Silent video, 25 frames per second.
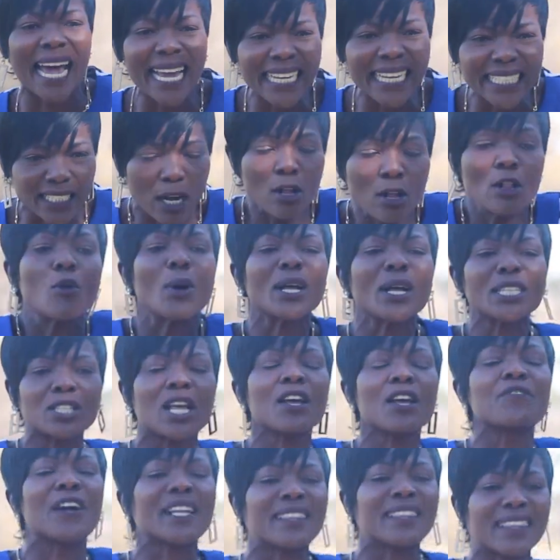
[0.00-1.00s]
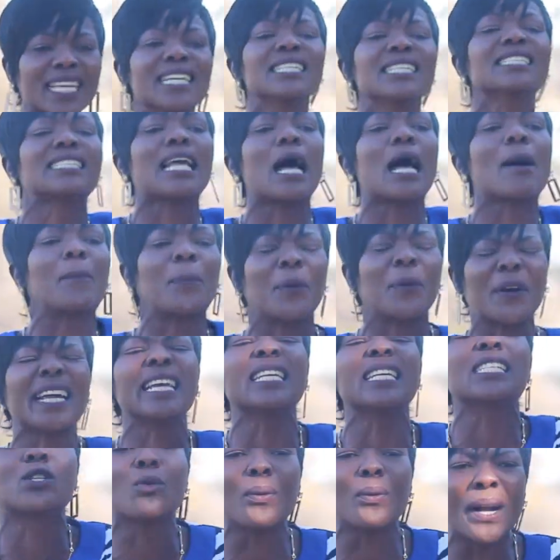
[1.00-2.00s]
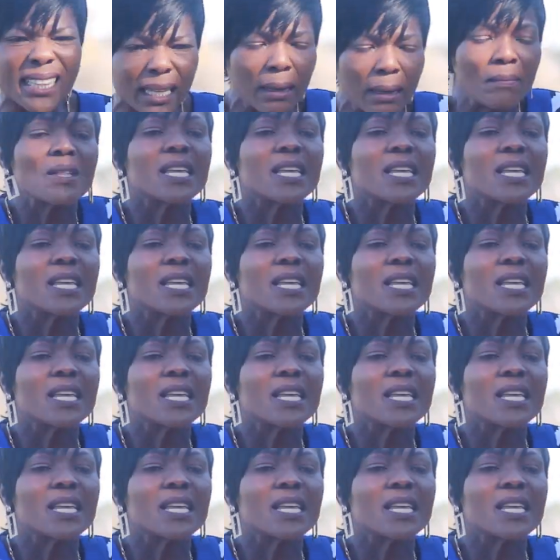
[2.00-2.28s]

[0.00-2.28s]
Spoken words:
right, whatsoever things are praiseworthy,